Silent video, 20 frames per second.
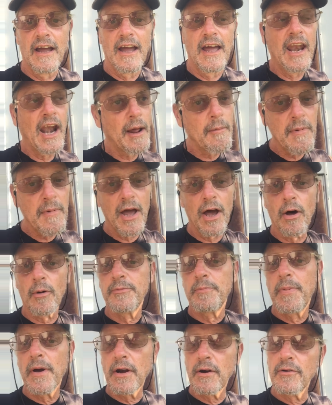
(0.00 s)
And I'm
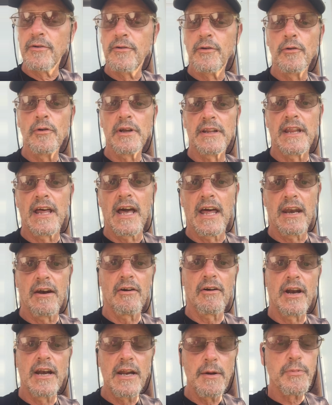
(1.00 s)
helped better doing that,
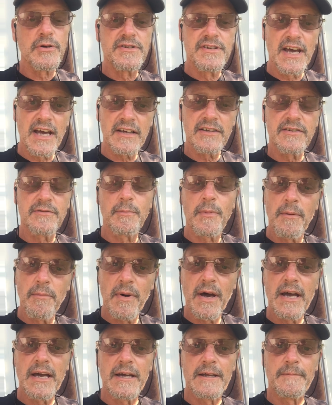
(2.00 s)
right? It protects my
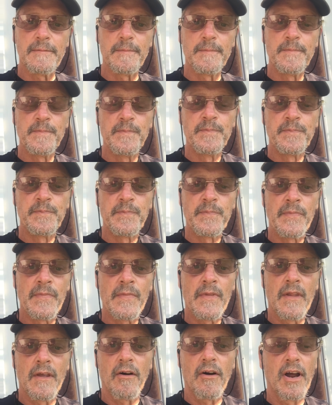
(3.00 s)
mind,
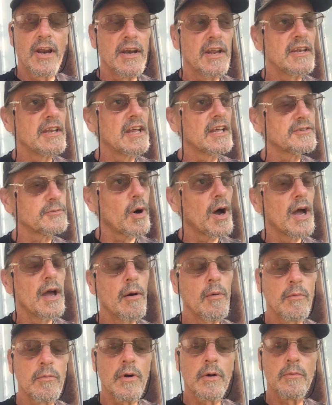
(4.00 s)
right? And that's why
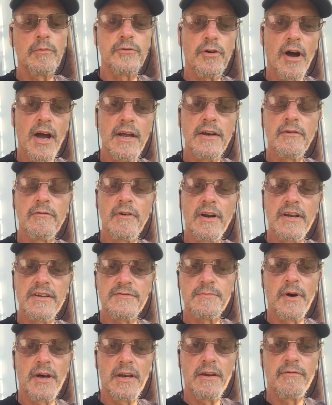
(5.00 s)
I'm trying to raise
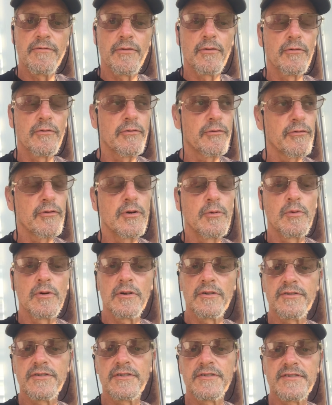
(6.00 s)
money for Free
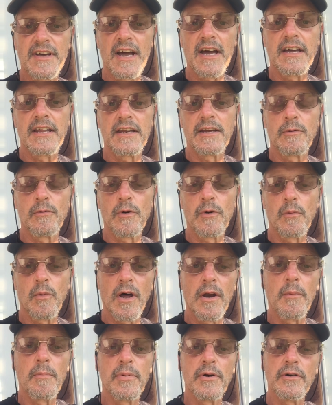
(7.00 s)
Will Society. We
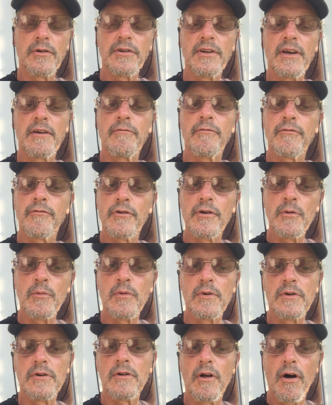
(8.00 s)
want to build a free
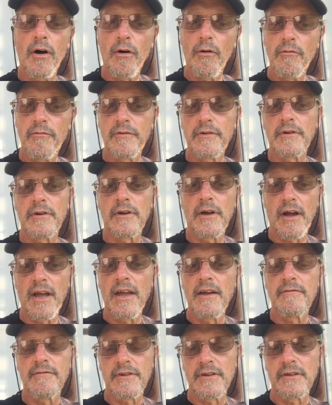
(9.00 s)
will
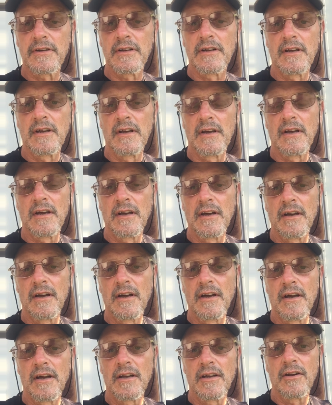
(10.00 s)
haven,
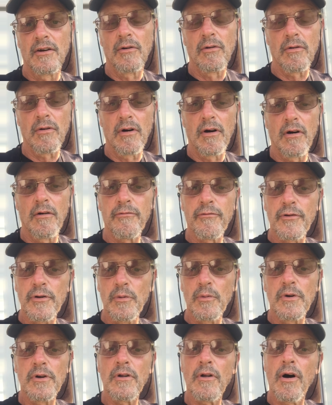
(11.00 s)
a free
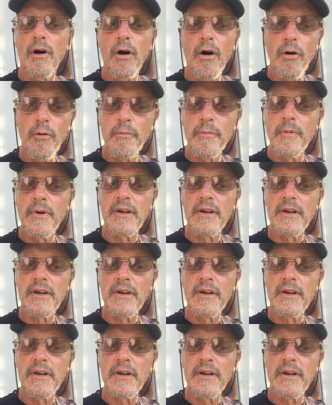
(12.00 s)
will hope